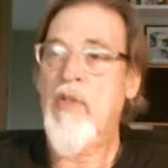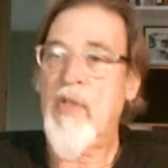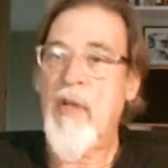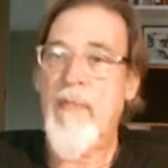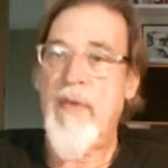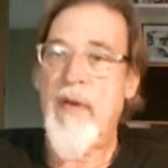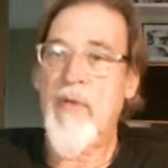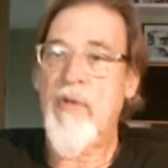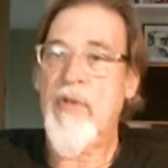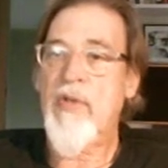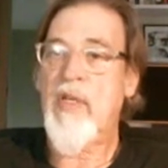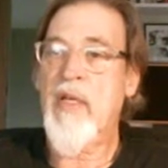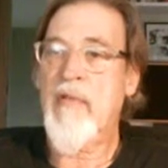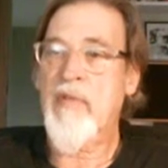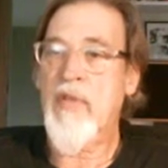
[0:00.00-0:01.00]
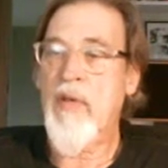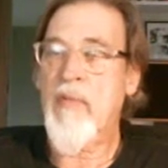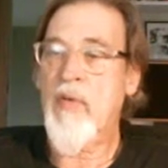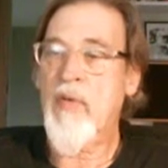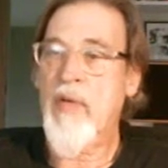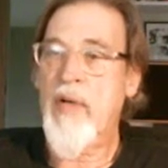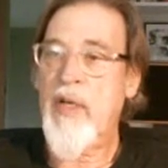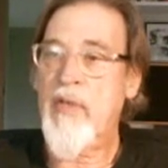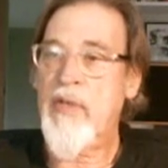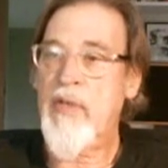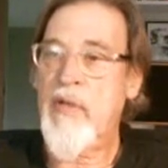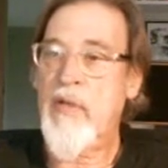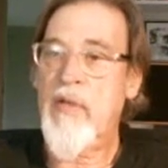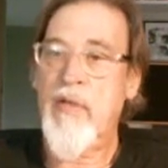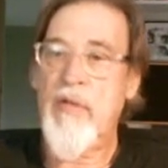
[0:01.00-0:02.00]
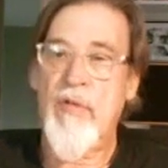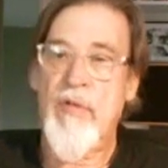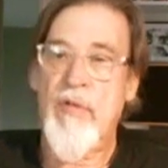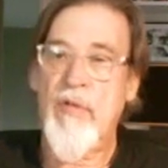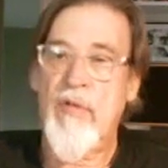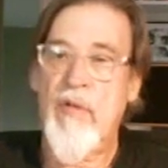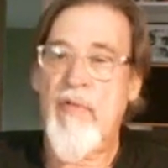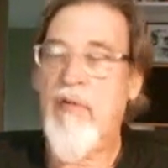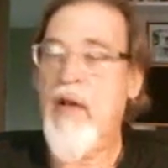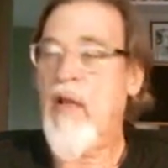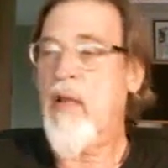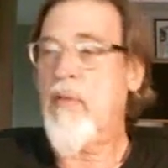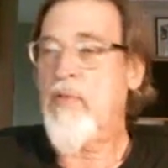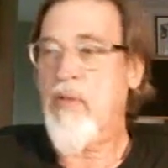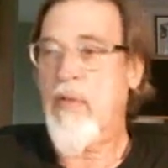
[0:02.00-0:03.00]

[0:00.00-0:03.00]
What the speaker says: looking really hard for new particles that are